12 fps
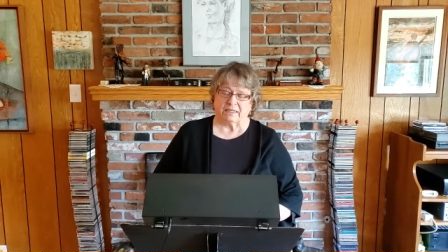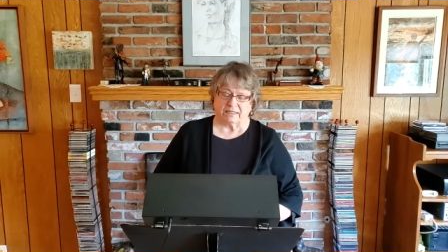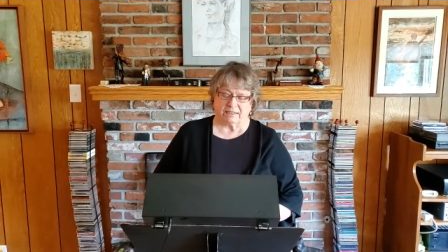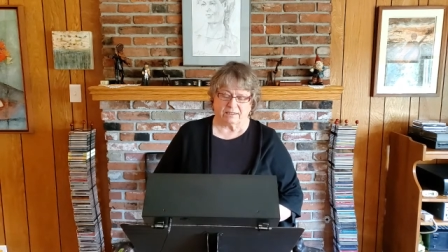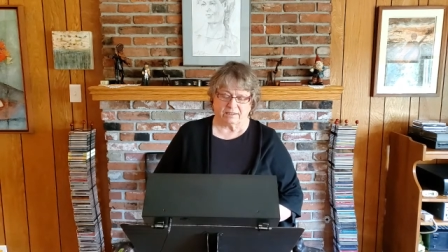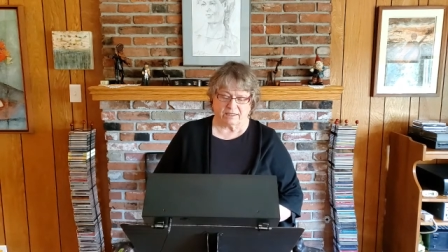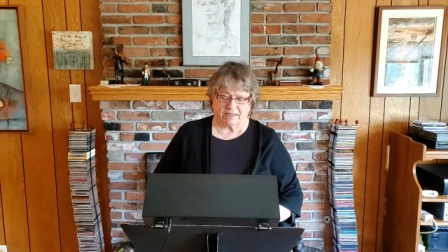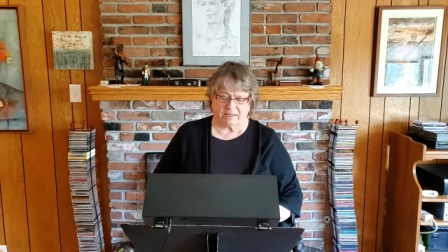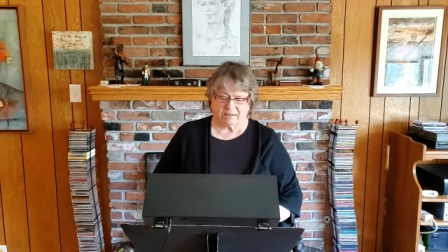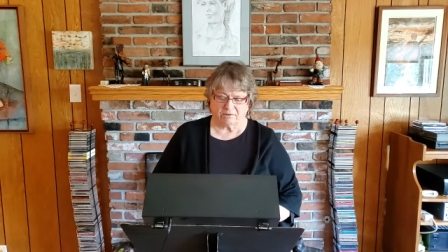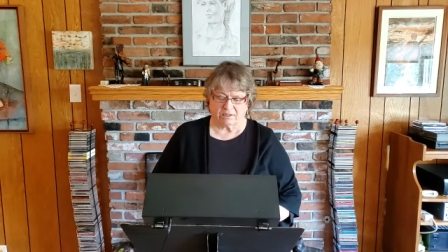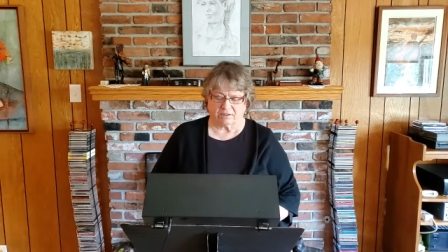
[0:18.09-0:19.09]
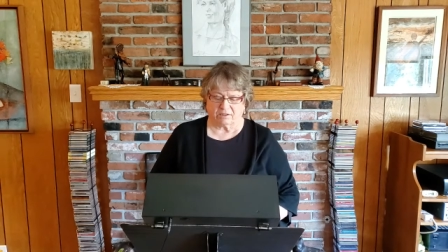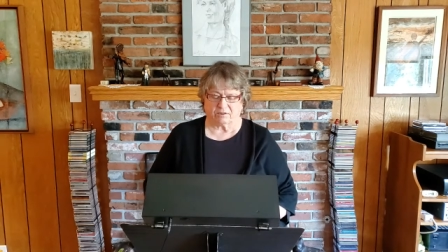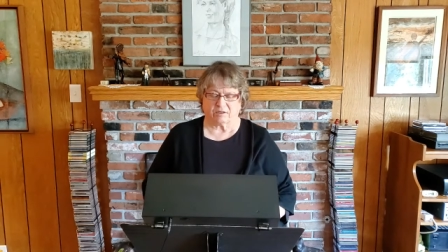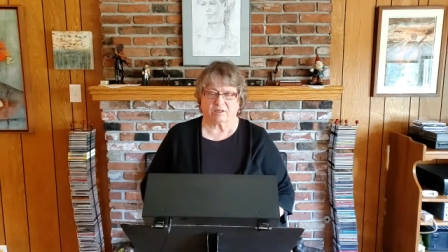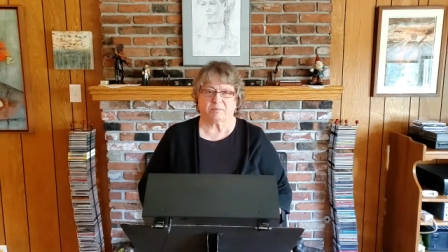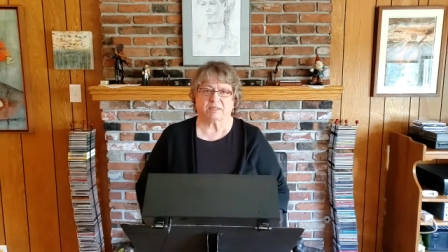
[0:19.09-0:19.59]
And today I would like to
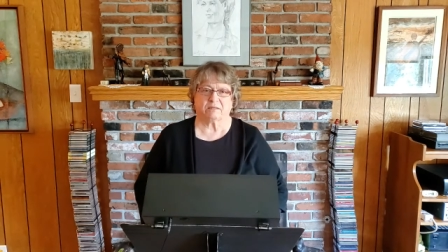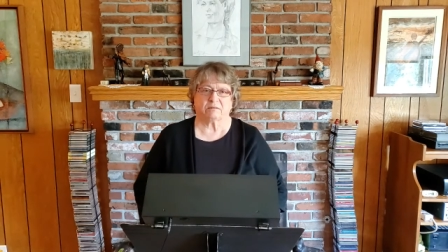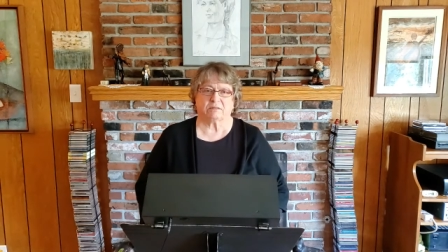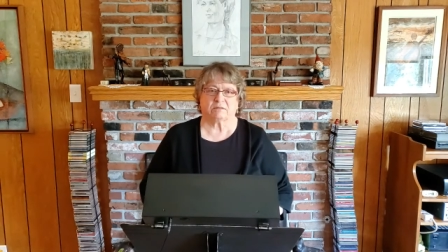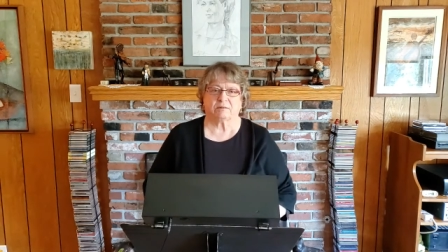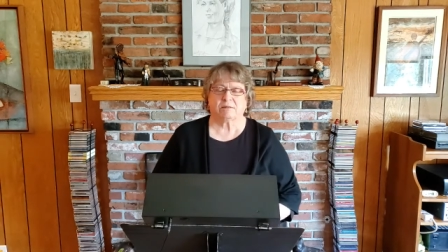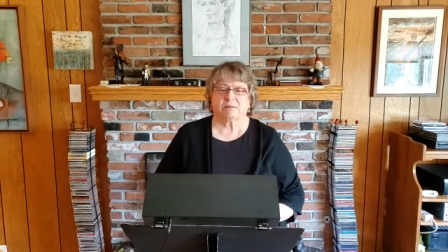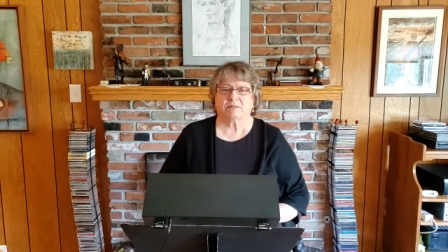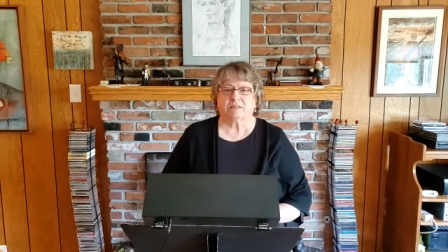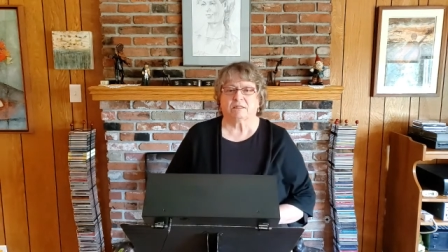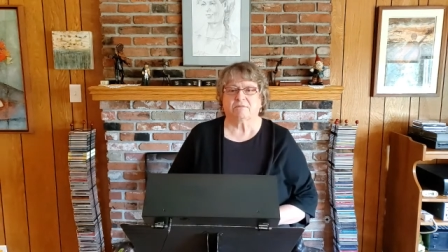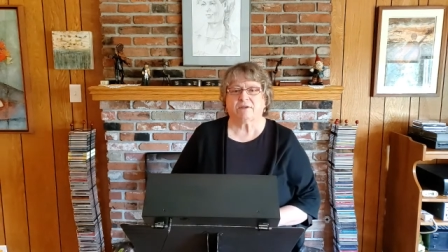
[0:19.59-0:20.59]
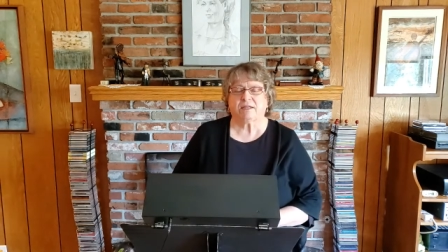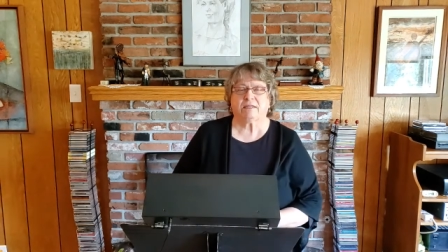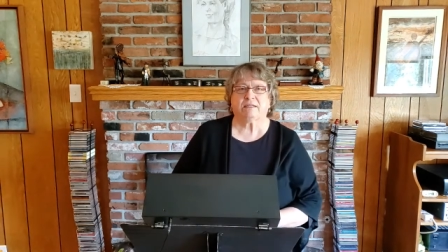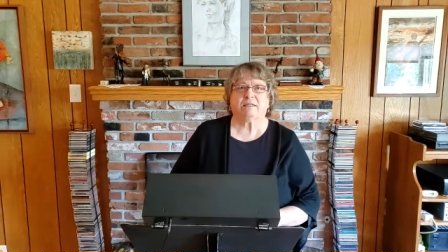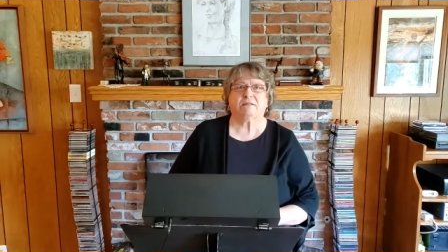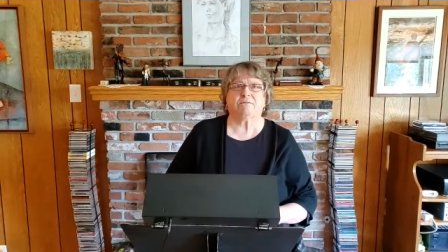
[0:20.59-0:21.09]
talk about the
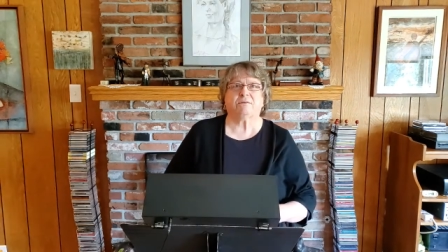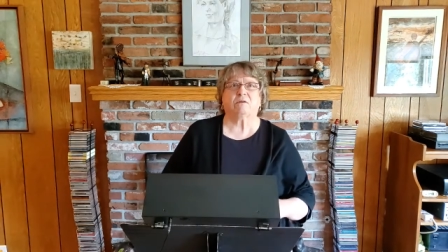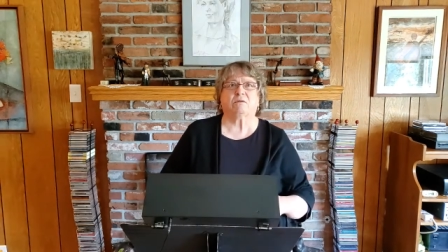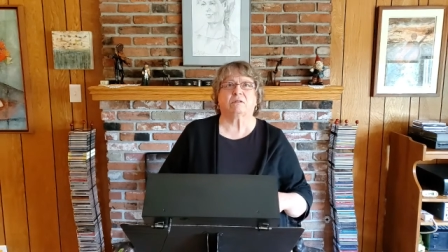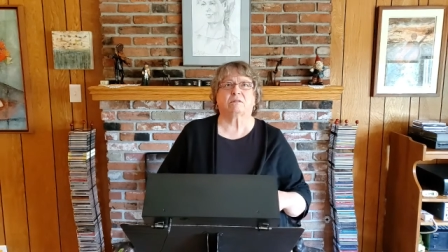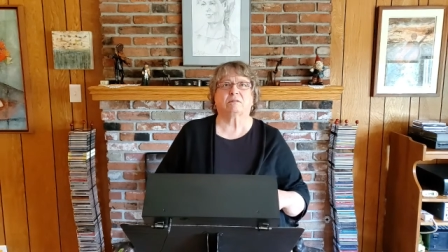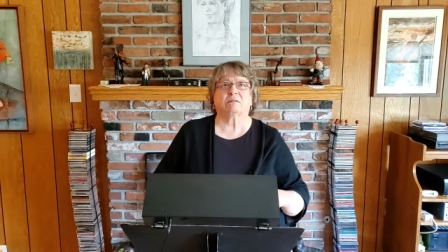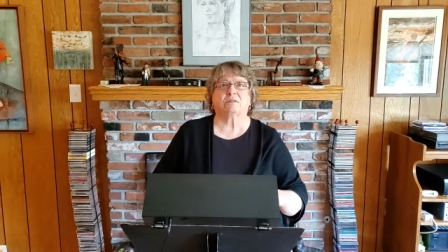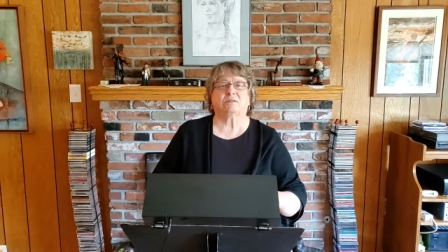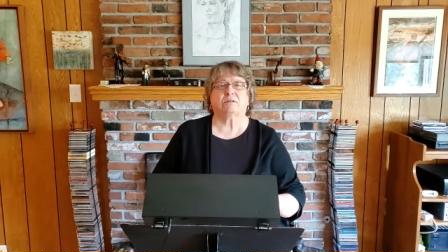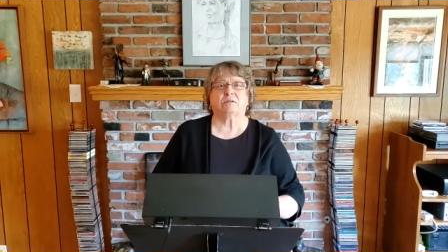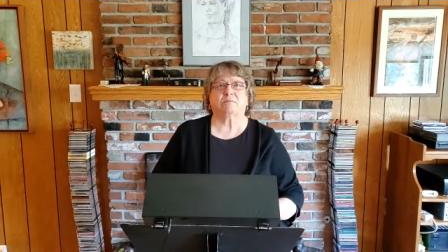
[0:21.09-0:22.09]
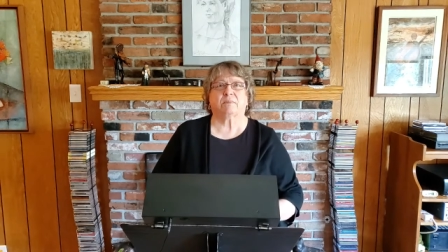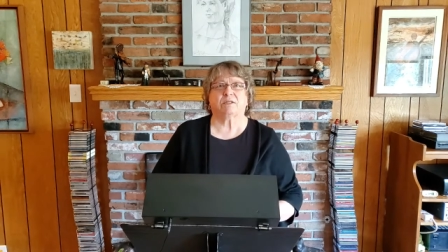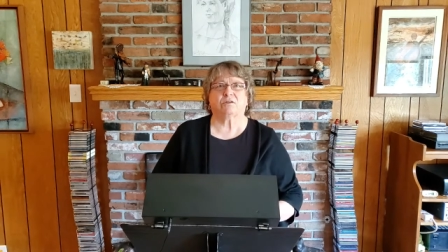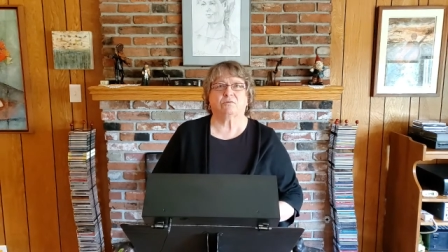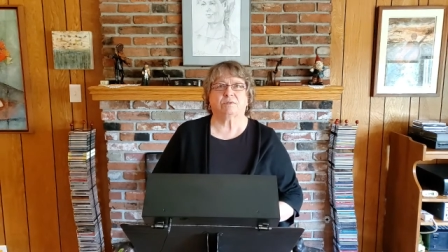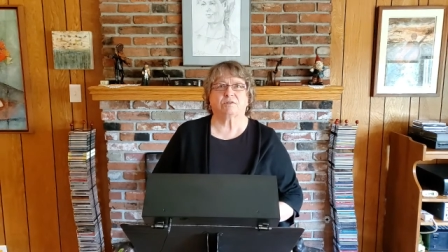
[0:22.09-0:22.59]
violin and the viola, my
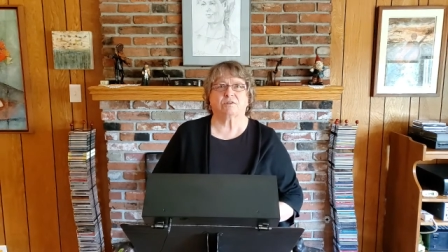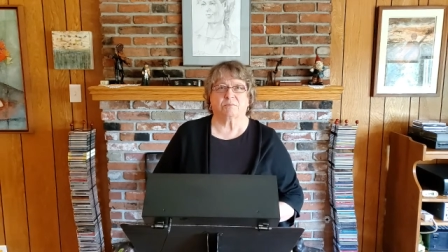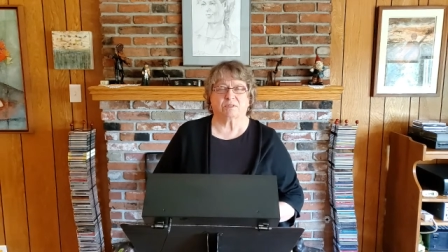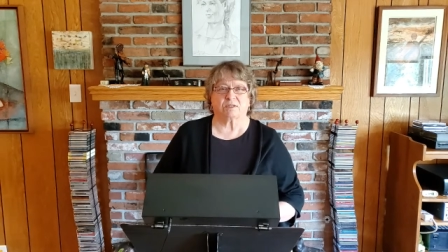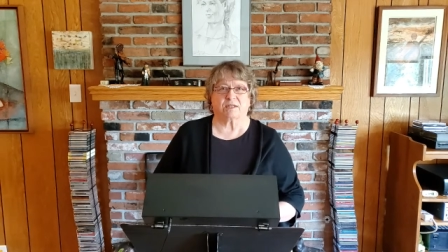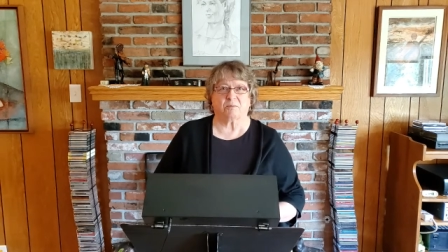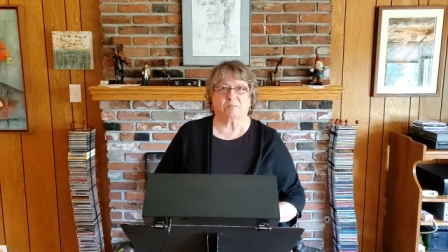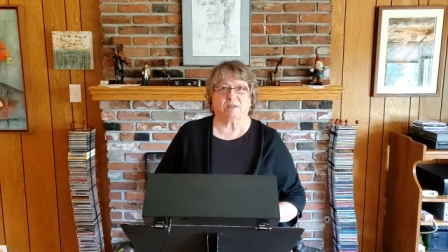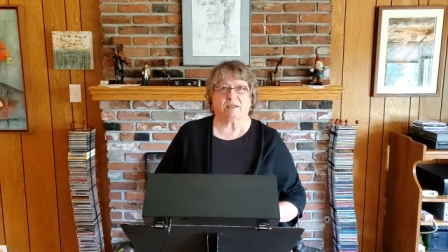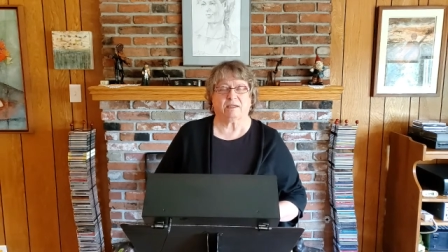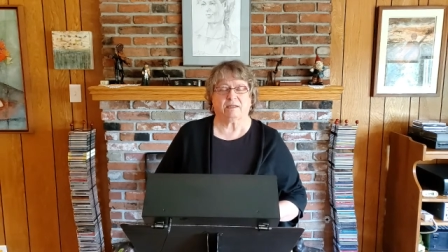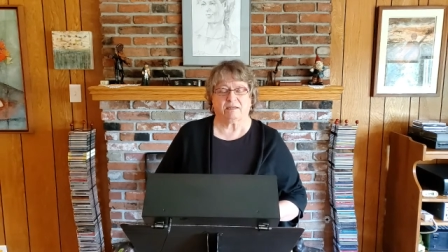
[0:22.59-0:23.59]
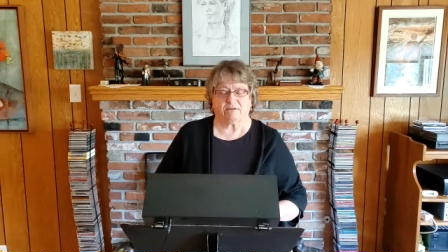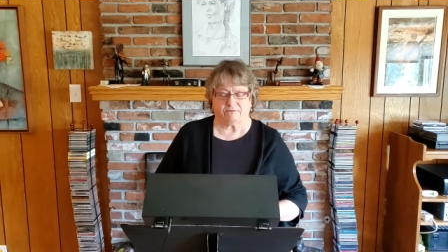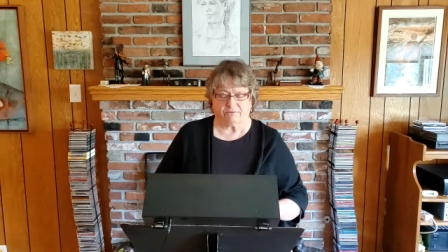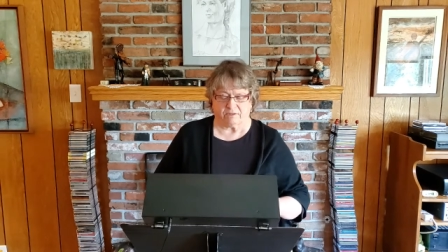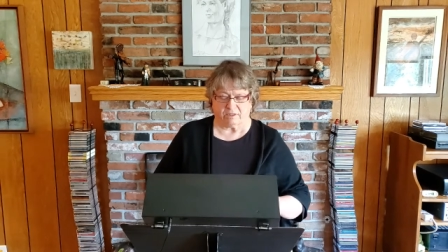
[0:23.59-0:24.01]
two instruments that I play and have,